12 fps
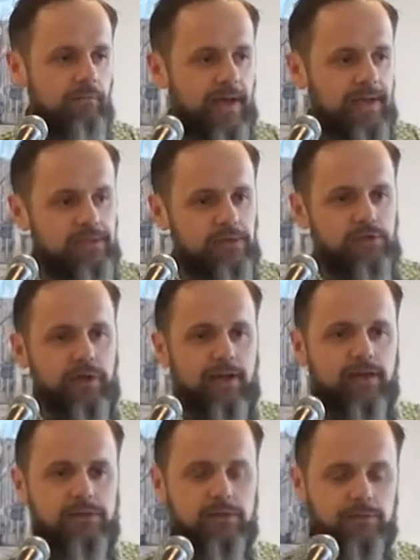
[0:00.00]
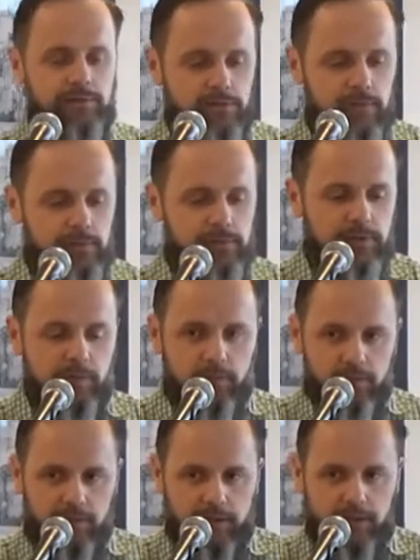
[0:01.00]
vast tracts of the scripture, but
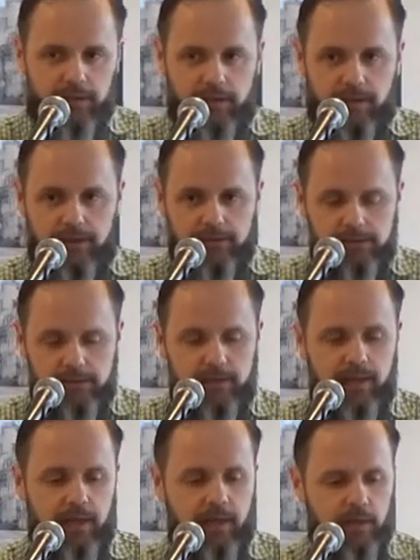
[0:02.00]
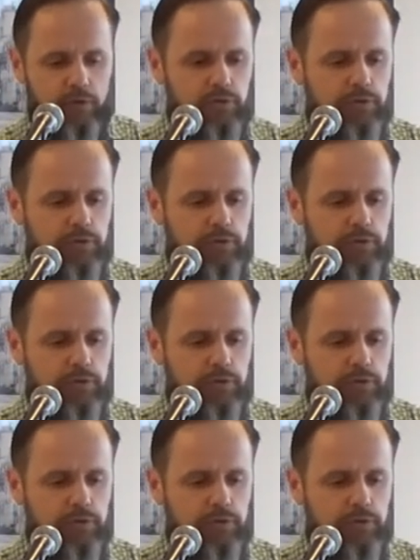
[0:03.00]
looking at uh, how to,